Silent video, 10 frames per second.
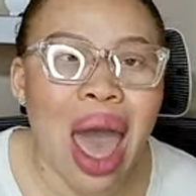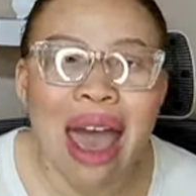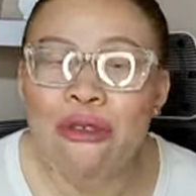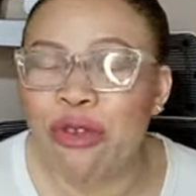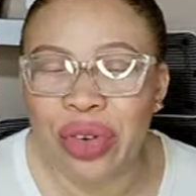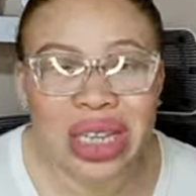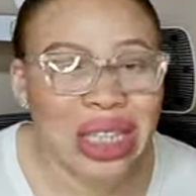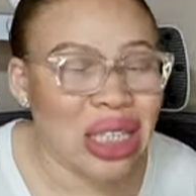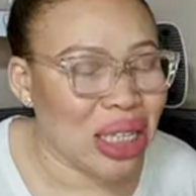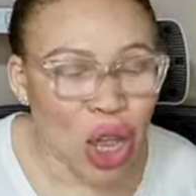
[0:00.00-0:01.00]

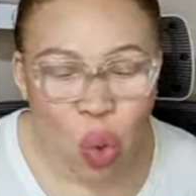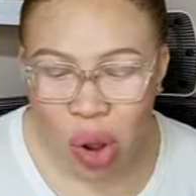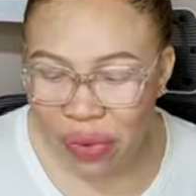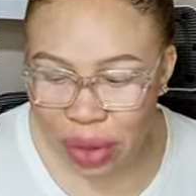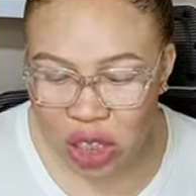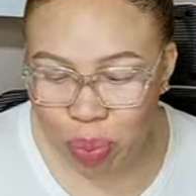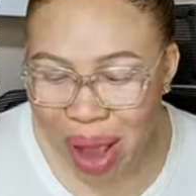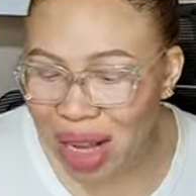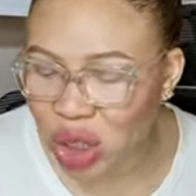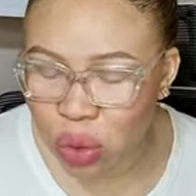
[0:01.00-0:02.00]
every single one of these
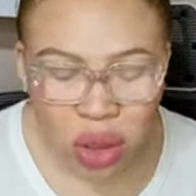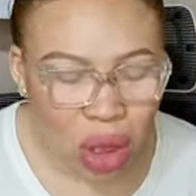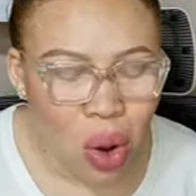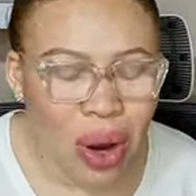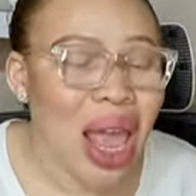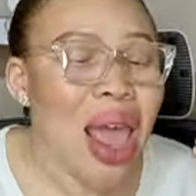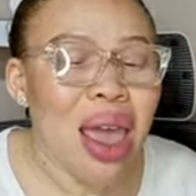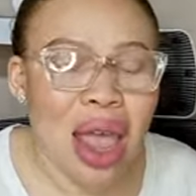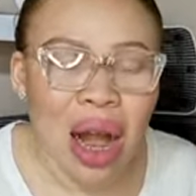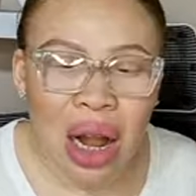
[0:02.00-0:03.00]
battles, Lord.
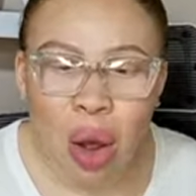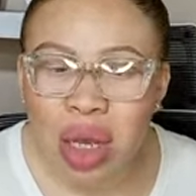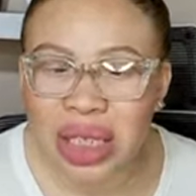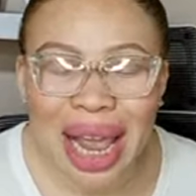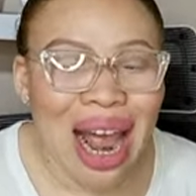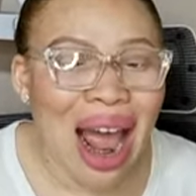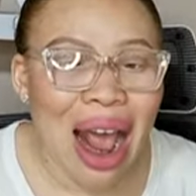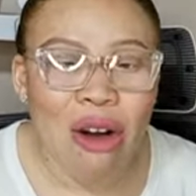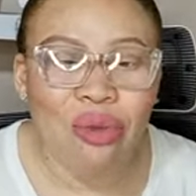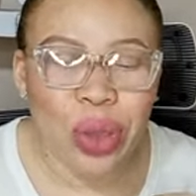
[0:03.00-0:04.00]
It looks like I
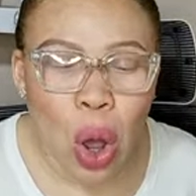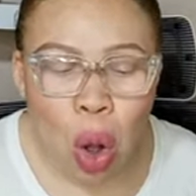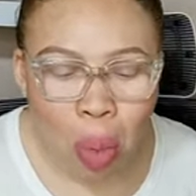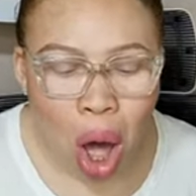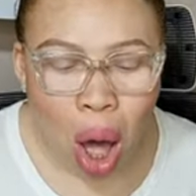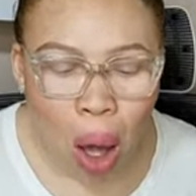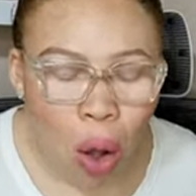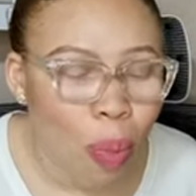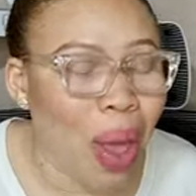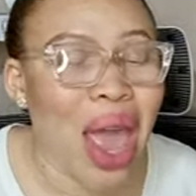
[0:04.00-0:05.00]
have no more
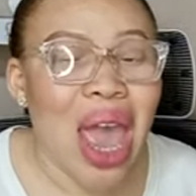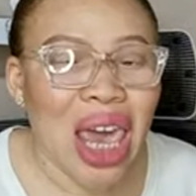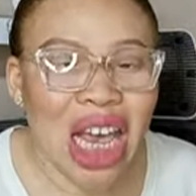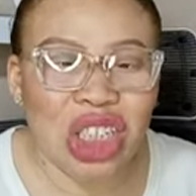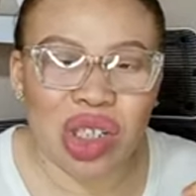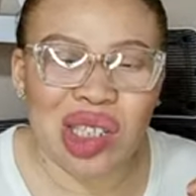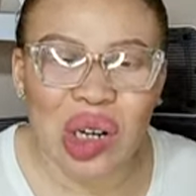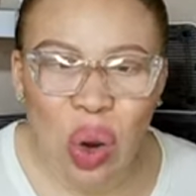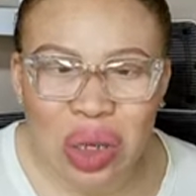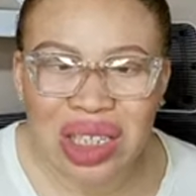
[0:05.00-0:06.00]
hope. It just
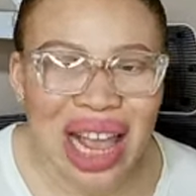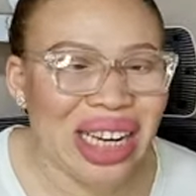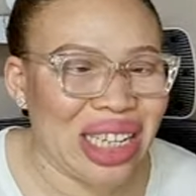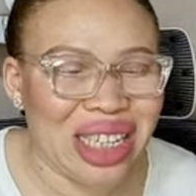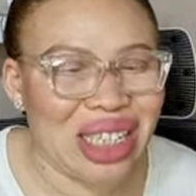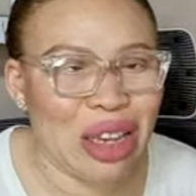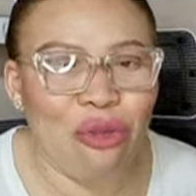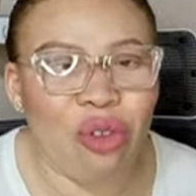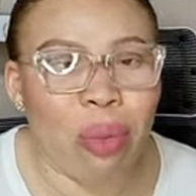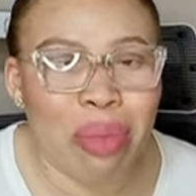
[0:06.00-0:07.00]
looks like this is
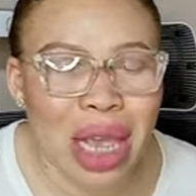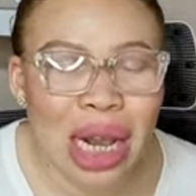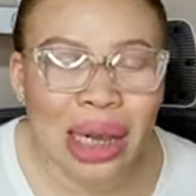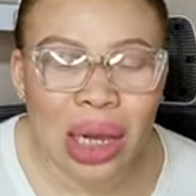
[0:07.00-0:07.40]
it for me,